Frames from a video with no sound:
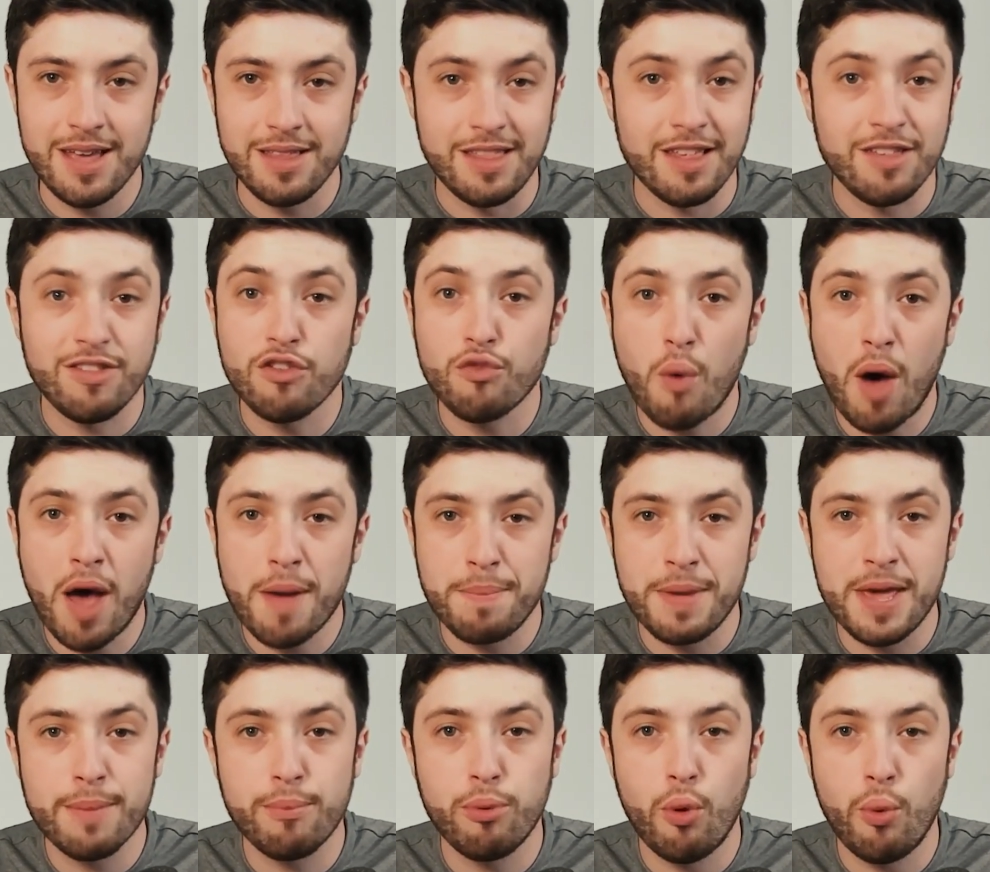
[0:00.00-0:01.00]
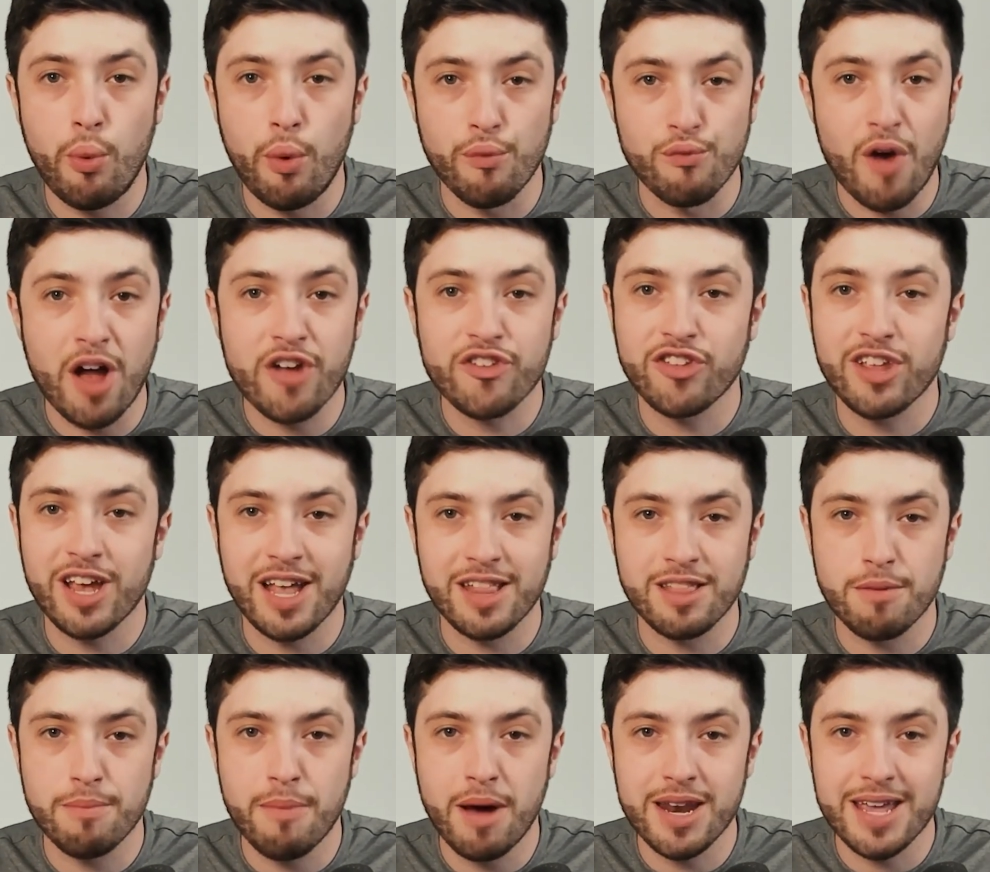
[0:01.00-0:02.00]
This is why people will rush to get
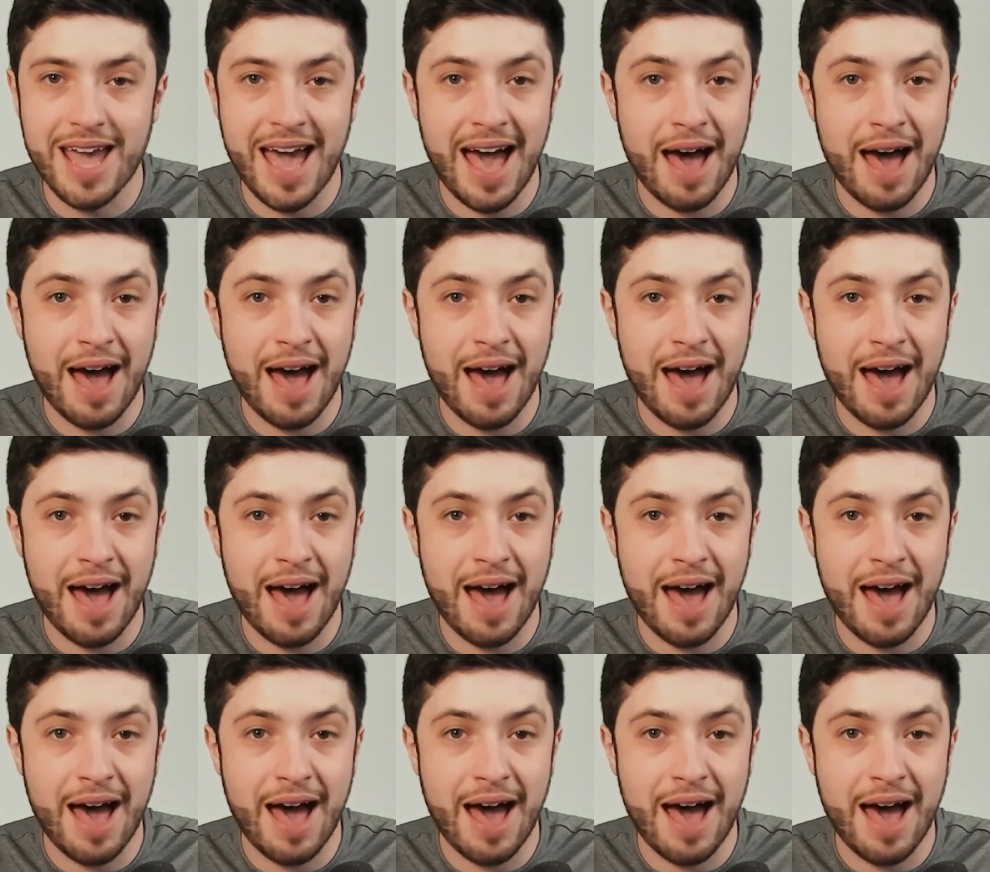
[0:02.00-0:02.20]
their money